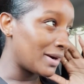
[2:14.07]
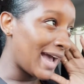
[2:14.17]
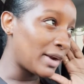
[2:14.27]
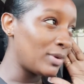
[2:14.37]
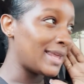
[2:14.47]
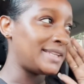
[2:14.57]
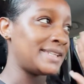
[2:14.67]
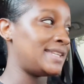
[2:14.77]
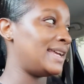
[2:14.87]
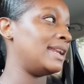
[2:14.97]
i don't like
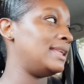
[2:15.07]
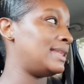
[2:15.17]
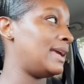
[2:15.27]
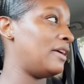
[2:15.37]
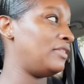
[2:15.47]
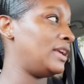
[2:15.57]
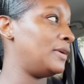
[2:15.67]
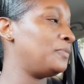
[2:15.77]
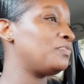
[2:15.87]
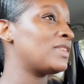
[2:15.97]
to take anything
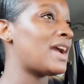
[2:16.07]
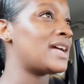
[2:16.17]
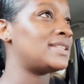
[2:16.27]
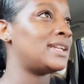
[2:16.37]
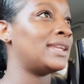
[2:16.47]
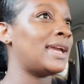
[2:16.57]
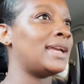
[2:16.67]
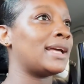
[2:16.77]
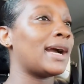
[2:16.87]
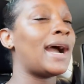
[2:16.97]
heavy as in
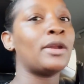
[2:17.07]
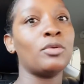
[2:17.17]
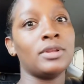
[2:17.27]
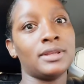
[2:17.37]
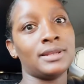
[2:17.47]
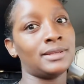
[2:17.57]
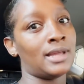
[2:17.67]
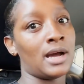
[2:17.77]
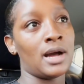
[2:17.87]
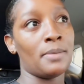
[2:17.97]
like i don't
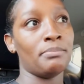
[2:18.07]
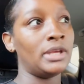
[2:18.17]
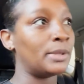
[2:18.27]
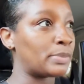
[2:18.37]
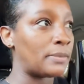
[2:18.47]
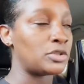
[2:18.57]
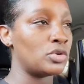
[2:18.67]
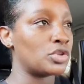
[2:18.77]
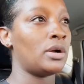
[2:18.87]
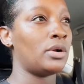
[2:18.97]
um meal prep to
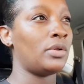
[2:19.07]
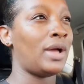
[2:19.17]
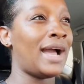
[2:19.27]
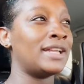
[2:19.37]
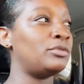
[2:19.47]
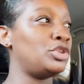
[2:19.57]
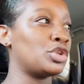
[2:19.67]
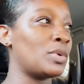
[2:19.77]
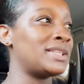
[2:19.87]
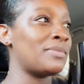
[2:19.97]
go to i
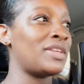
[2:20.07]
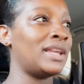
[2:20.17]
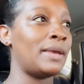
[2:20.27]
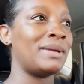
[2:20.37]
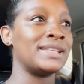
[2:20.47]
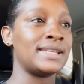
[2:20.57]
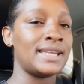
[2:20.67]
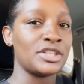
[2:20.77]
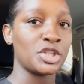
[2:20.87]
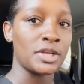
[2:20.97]
just want something light because the
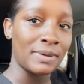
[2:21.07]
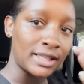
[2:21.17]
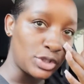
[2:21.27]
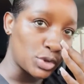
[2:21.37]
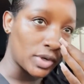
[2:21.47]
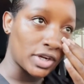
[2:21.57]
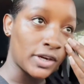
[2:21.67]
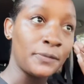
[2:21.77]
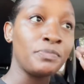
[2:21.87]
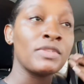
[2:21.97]
days are typically
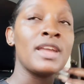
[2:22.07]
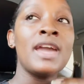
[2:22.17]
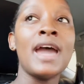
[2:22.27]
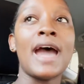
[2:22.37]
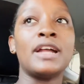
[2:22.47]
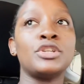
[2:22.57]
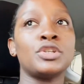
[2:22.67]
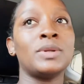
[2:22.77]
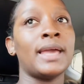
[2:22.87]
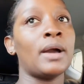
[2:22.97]
shorter and
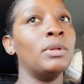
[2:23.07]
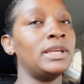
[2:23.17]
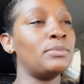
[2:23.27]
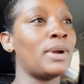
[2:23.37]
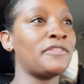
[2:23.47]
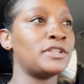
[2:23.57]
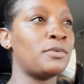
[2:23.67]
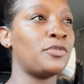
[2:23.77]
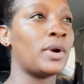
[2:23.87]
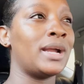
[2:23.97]
so like i will eat breakfast
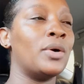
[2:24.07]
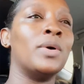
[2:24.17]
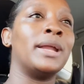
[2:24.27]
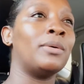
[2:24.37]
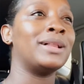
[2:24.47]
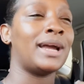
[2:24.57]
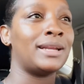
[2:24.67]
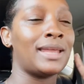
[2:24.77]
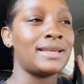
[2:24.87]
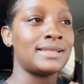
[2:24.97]
before i go and i will
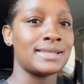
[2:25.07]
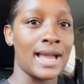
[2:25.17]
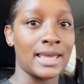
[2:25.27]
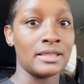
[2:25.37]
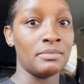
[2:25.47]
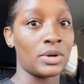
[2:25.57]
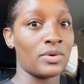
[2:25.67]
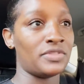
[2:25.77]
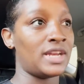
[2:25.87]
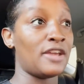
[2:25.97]
kind of like snack in the
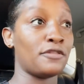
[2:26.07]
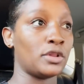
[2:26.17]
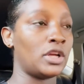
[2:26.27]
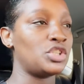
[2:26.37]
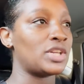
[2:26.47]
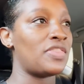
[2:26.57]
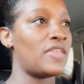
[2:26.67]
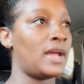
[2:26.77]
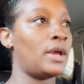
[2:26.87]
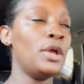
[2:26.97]
middle of the day for lunch and
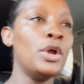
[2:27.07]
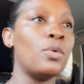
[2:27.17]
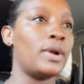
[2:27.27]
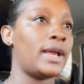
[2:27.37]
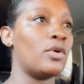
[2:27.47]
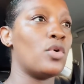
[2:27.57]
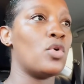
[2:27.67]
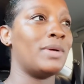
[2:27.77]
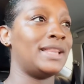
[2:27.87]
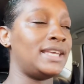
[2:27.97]
then when i go
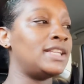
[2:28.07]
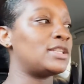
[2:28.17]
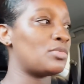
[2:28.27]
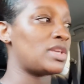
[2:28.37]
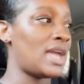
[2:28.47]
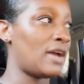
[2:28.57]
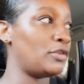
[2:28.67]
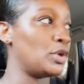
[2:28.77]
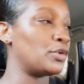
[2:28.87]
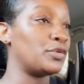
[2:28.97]
home i'll eat something
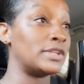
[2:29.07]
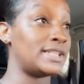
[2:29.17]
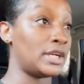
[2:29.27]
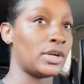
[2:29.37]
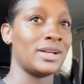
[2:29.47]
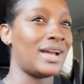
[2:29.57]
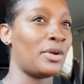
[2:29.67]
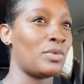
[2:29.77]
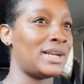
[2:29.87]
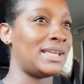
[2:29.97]
heavier for dinner i
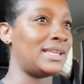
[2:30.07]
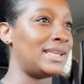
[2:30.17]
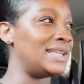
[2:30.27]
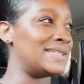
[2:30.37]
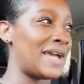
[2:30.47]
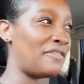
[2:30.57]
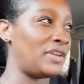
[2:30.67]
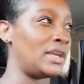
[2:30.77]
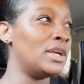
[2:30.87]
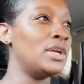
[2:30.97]
don't want to eat
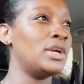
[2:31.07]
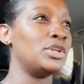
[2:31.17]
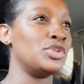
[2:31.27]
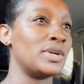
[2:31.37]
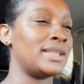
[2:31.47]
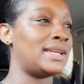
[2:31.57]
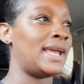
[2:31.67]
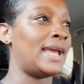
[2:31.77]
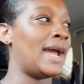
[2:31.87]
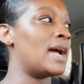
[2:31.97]
heavy during the
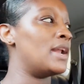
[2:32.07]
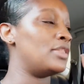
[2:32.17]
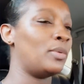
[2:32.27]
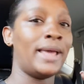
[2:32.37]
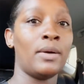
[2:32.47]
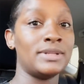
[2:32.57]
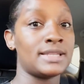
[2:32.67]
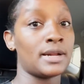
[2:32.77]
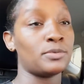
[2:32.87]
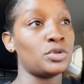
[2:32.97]
day and the way how it's
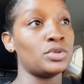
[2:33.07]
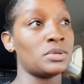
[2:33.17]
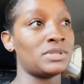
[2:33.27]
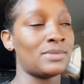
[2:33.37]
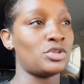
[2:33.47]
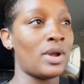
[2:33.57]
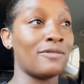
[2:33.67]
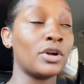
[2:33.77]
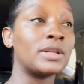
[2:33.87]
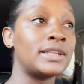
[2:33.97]
set up too sometimes you
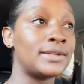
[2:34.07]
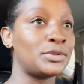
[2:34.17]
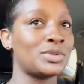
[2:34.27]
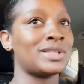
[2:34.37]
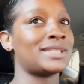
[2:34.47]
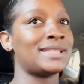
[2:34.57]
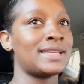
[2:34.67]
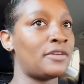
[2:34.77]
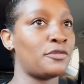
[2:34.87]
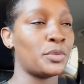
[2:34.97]
have early lunch which is like
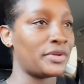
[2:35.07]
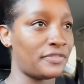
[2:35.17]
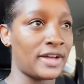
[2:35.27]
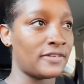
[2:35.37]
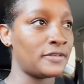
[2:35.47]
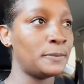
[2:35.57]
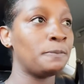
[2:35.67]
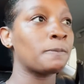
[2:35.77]
10 45